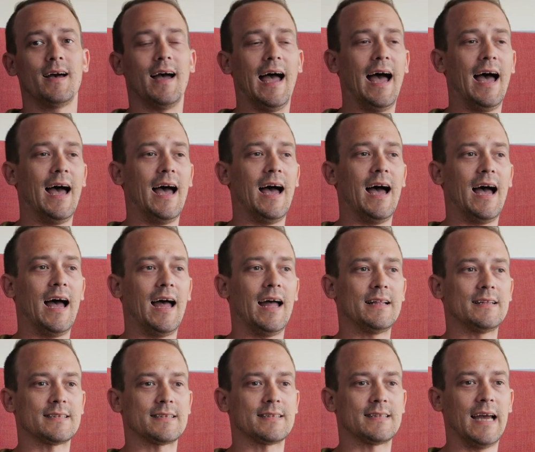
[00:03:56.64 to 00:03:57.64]

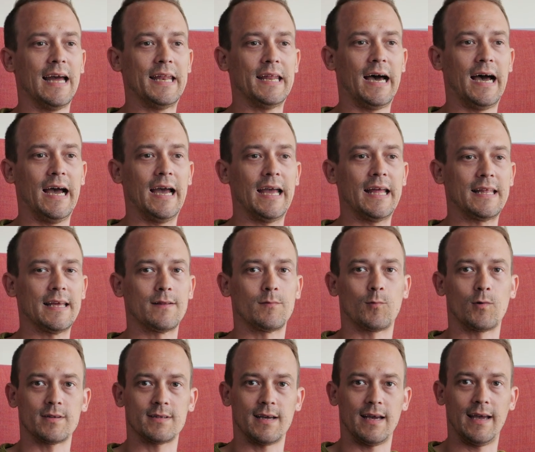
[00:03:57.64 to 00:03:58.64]
And then I did
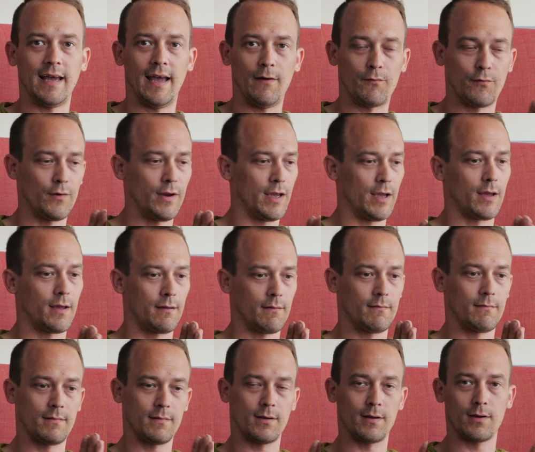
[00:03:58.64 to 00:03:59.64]
what every
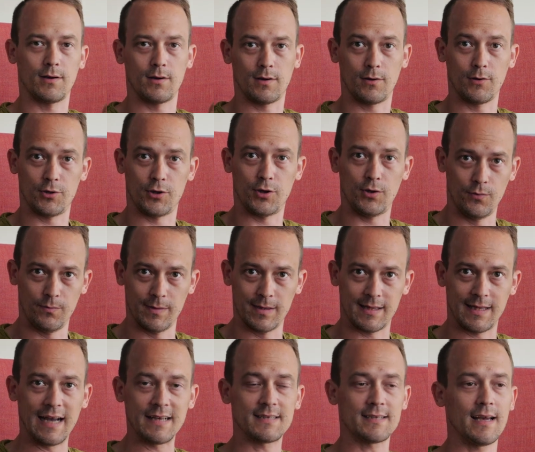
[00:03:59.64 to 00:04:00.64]
good human
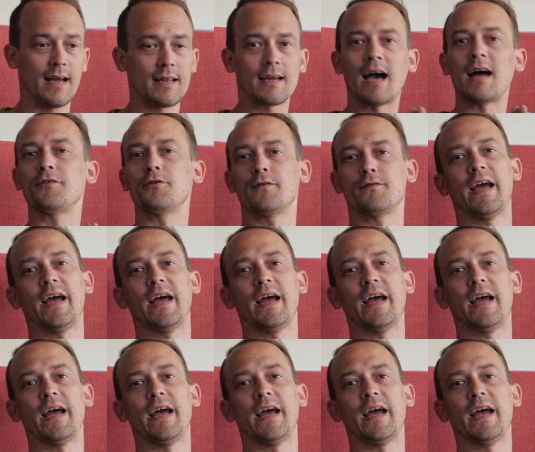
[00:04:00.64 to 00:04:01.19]
does and cut off